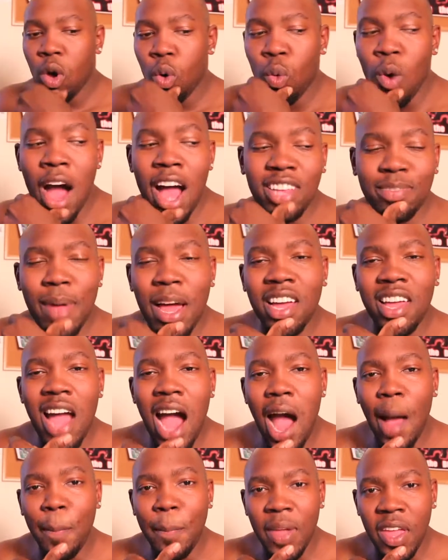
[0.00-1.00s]
why does my
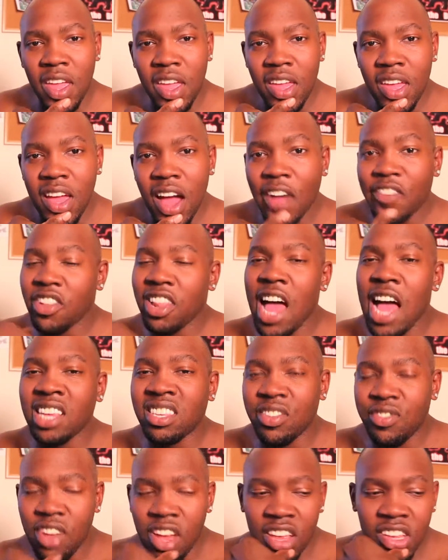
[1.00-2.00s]
copy of The
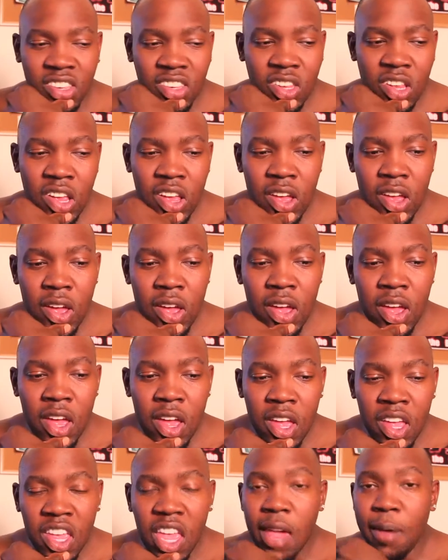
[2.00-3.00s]
Last of Us
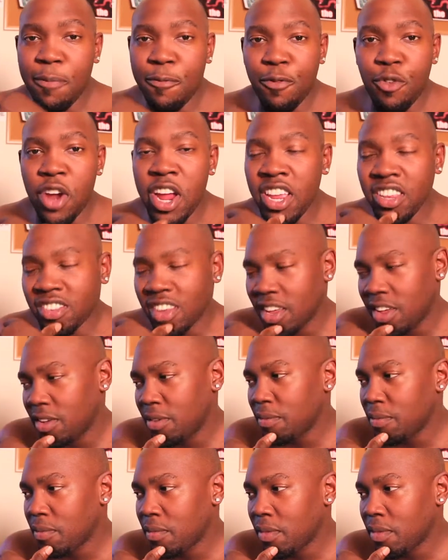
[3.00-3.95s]
keep freezing?